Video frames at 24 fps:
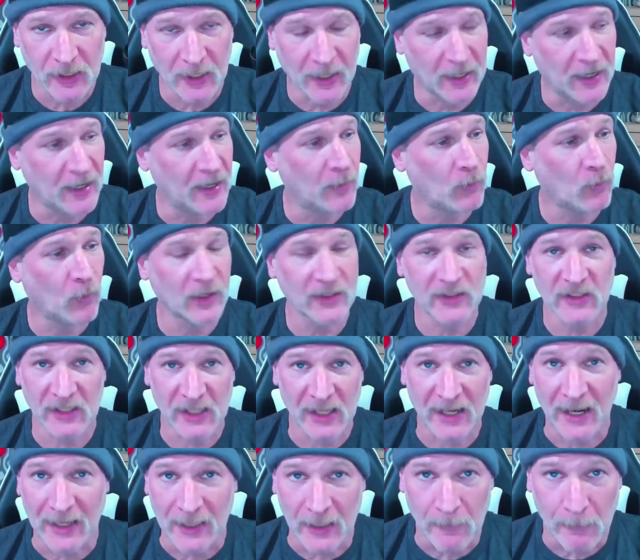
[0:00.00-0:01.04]
Once
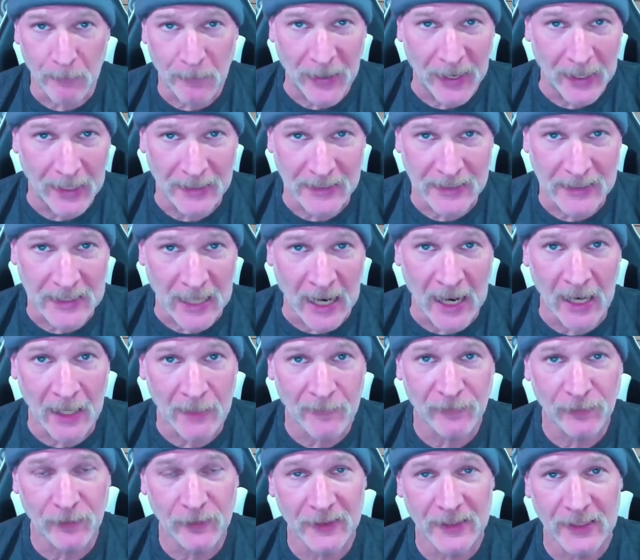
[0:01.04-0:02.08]
again, I didn't pay a dime
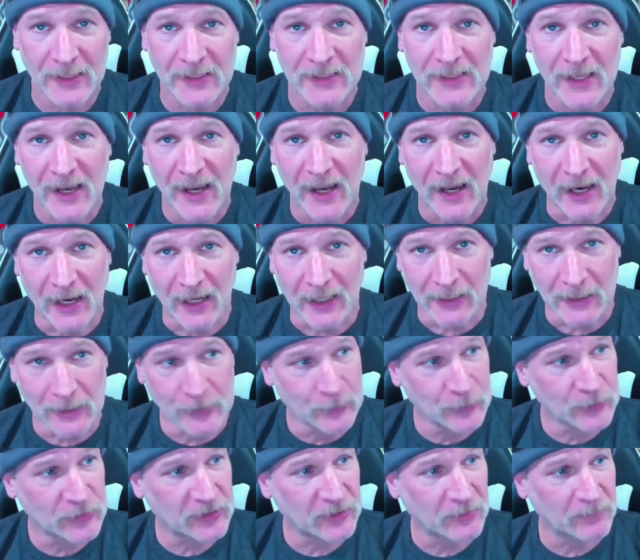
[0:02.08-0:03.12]
for these. I
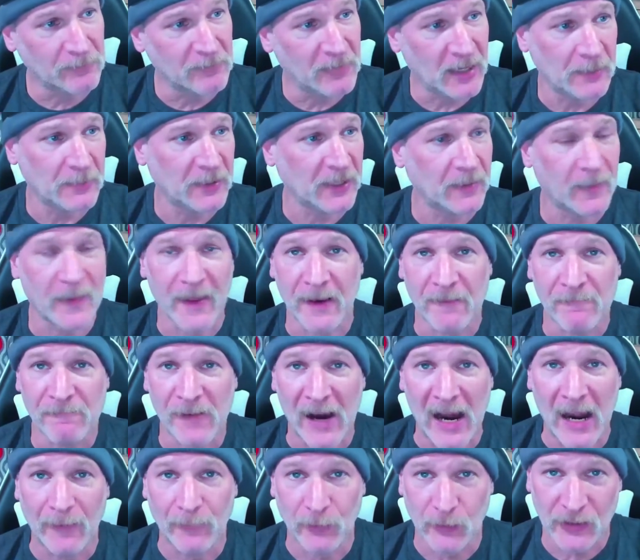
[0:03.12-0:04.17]
used them maybe like
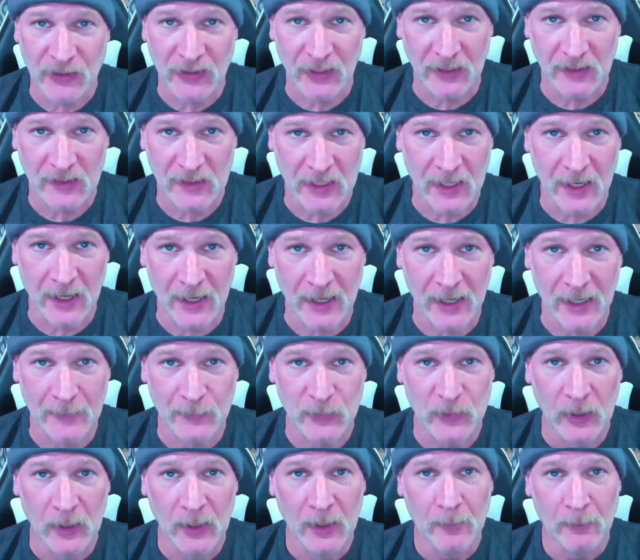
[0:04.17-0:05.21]
5 or 6
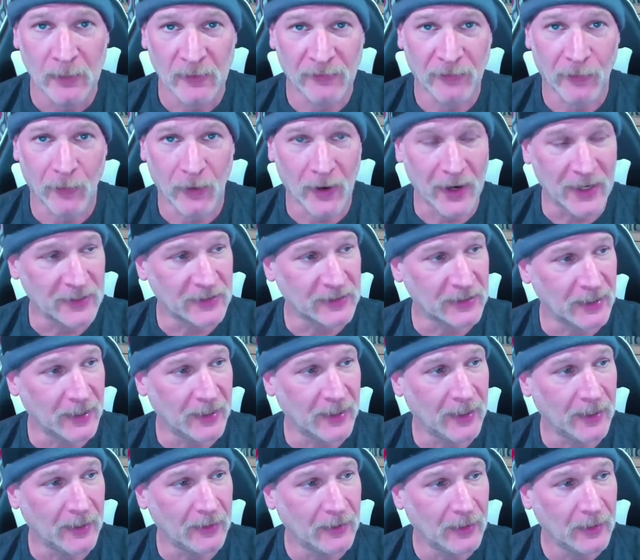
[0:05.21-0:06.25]
times before I
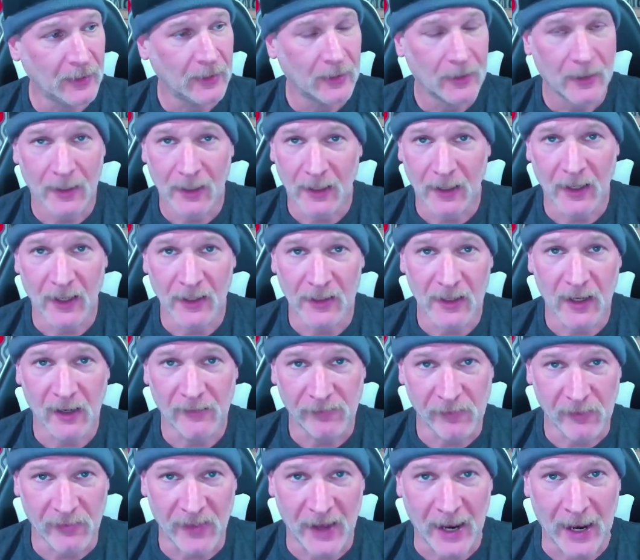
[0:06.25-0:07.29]
said
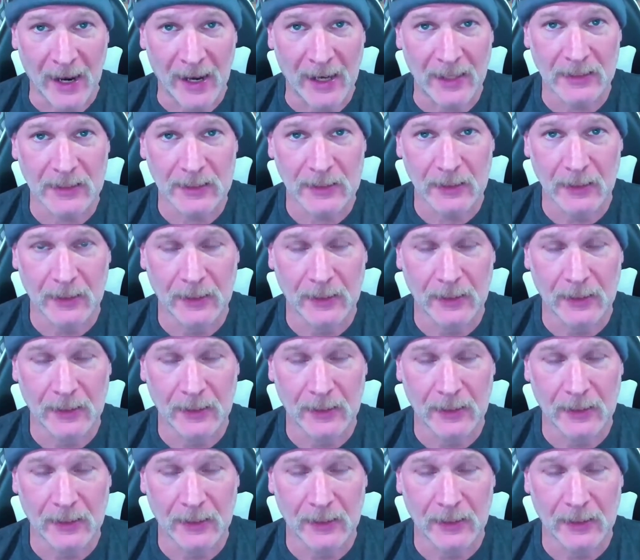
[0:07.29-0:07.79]
enough of that.